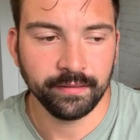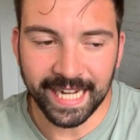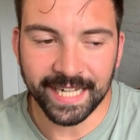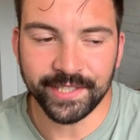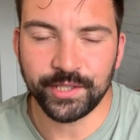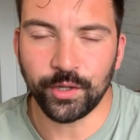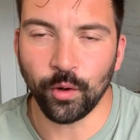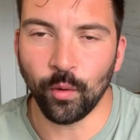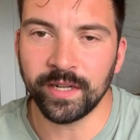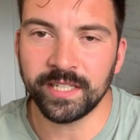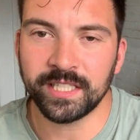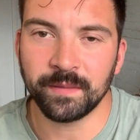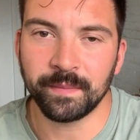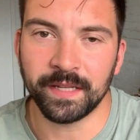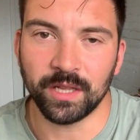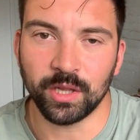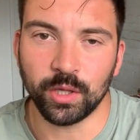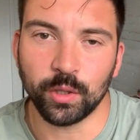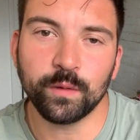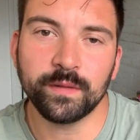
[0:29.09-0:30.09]
It's going to be
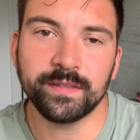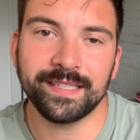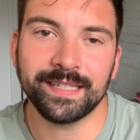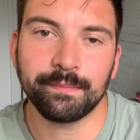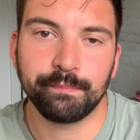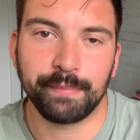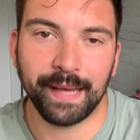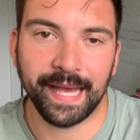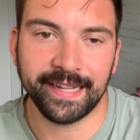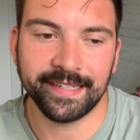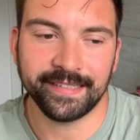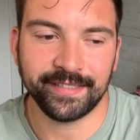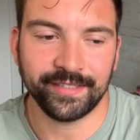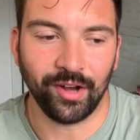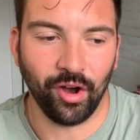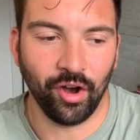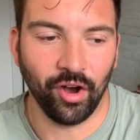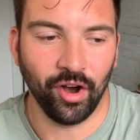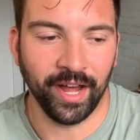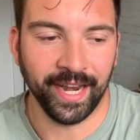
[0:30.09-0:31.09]
loosely based
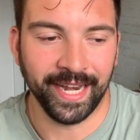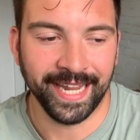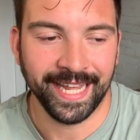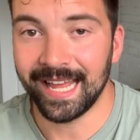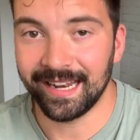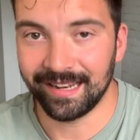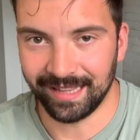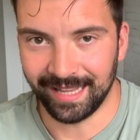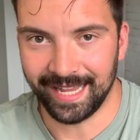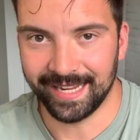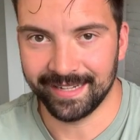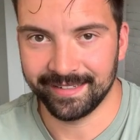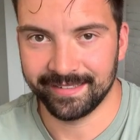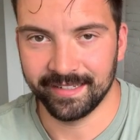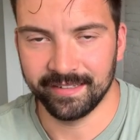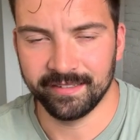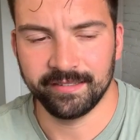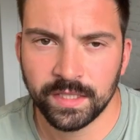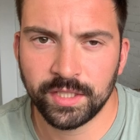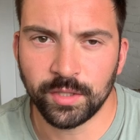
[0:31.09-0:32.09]
on
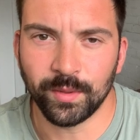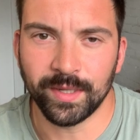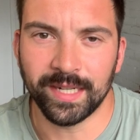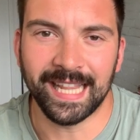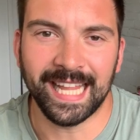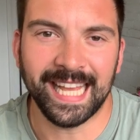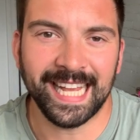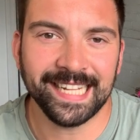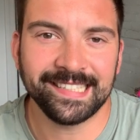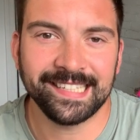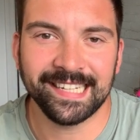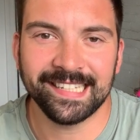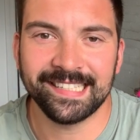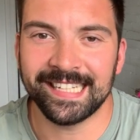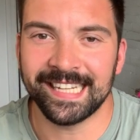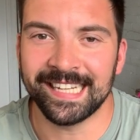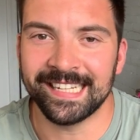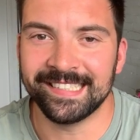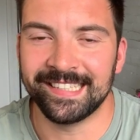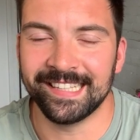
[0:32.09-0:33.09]
Atlantis. So Atlantis
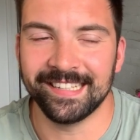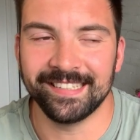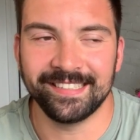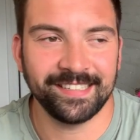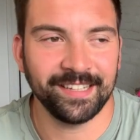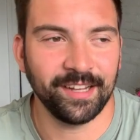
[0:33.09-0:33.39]
is this